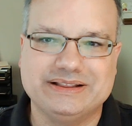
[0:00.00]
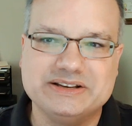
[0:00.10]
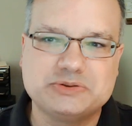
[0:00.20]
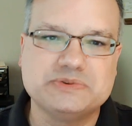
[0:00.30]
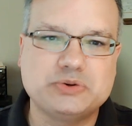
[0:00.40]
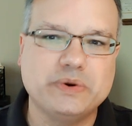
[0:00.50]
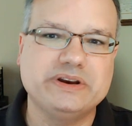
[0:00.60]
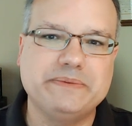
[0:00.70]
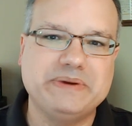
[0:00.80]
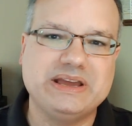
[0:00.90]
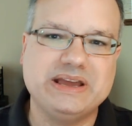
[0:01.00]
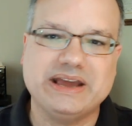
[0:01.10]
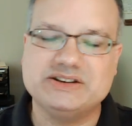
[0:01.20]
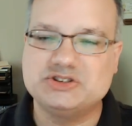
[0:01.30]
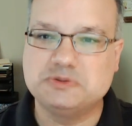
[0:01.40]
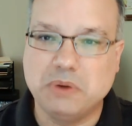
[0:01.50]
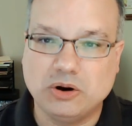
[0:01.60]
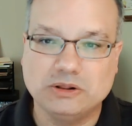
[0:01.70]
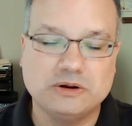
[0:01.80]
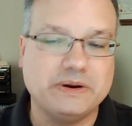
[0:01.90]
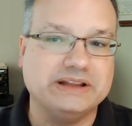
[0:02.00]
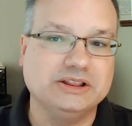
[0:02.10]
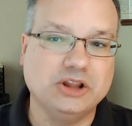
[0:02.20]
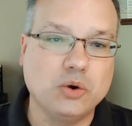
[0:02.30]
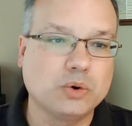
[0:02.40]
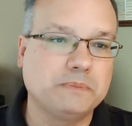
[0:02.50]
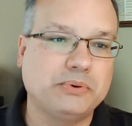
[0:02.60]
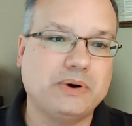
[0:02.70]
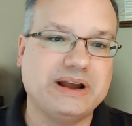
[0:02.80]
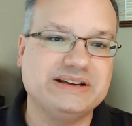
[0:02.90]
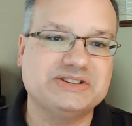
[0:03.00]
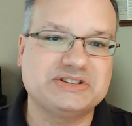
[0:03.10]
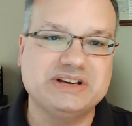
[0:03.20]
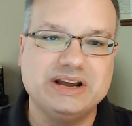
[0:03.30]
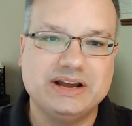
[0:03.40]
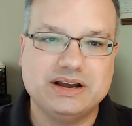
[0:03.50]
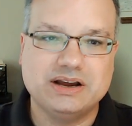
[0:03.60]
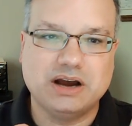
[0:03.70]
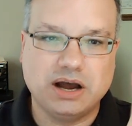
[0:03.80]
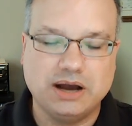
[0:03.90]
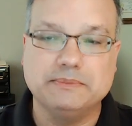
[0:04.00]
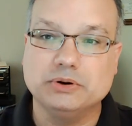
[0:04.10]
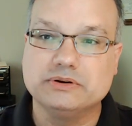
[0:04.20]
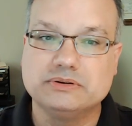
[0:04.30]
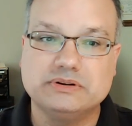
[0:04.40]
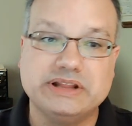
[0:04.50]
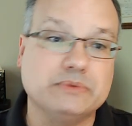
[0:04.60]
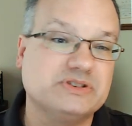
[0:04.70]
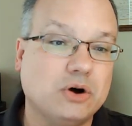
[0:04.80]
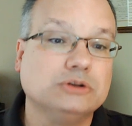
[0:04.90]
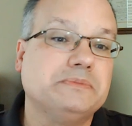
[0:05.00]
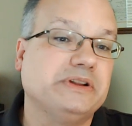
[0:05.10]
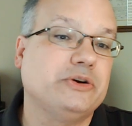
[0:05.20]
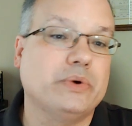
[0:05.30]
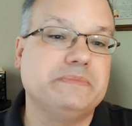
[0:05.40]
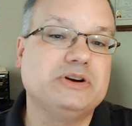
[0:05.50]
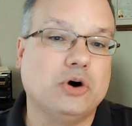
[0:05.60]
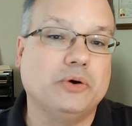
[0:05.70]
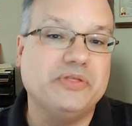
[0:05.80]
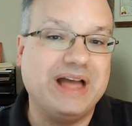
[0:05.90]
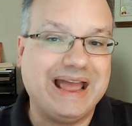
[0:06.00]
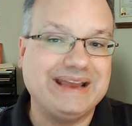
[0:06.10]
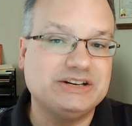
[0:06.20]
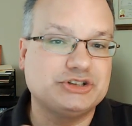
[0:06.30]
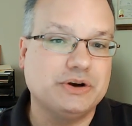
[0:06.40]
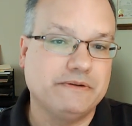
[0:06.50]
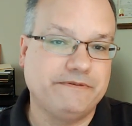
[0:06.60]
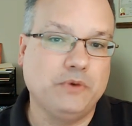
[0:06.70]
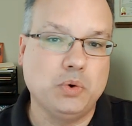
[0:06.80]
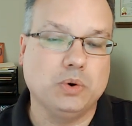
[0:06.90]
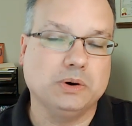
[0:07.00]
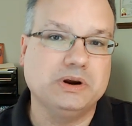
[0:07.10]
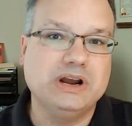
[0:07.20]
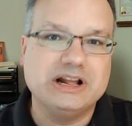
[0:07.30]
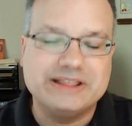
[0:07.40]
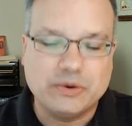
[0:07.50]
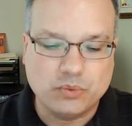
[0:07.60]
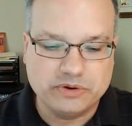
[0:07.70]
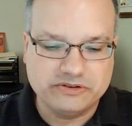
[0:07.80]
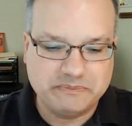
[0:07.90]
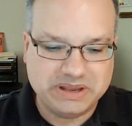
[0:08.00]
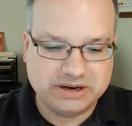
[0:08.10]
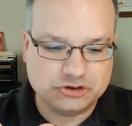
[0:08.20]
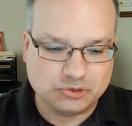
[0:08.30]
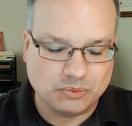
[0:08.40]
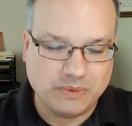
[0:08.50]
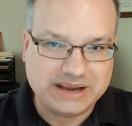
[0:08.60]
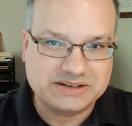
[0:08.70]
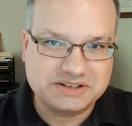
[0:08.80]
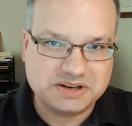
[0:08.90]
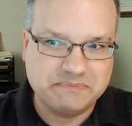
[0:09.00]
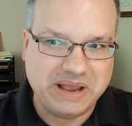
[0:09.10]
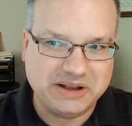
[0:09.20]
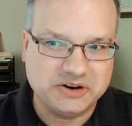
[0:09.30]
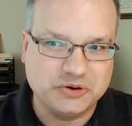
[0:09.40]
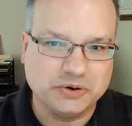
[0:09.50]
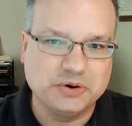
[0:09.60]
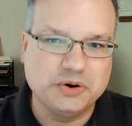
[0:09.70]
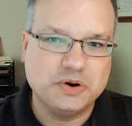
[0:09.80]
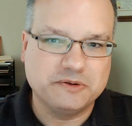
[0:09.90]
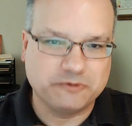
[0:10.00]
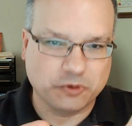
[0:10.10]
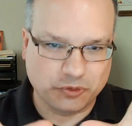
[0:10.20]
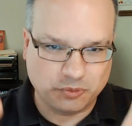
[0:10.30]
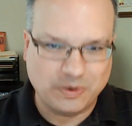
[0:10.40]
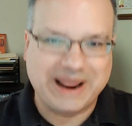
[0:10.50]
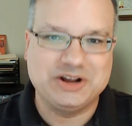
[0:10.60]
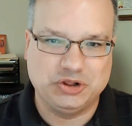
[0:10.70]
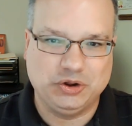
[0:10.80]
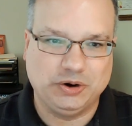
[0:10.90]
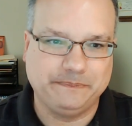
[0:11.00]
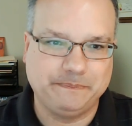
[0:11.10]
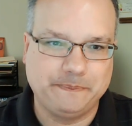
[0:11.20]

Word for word: This was going to be a smaller and lower priced Hummer that was ultimately going to be called the H four, that would have been a direct competitor for the Wrangler.